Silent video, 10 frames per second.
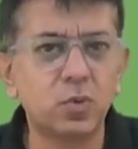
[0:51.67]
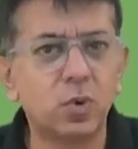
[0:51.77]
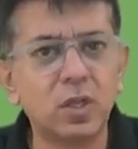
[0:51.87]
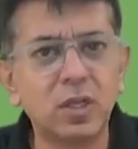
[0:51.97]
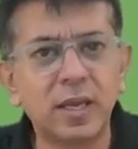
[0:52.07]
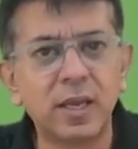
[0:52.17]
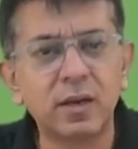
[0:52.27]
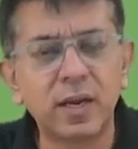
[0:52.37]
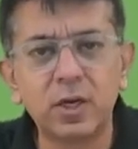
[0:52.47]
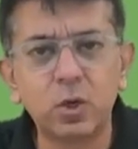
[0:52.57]
You all can
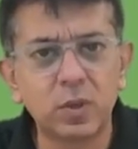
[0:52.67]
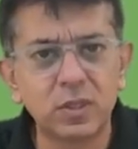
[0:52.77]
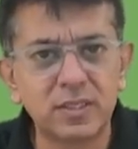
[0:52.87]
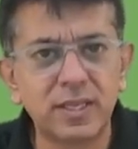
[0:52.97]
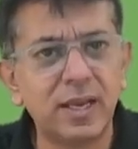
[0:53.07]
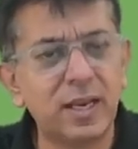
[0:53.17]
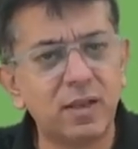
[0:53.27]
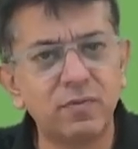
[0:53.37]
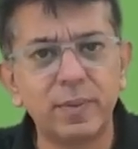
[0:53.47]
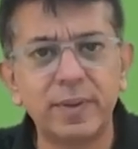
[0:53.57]
write to us there
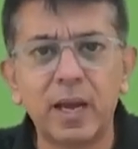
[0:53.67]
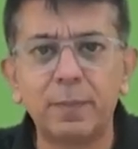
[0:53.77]
and we'll be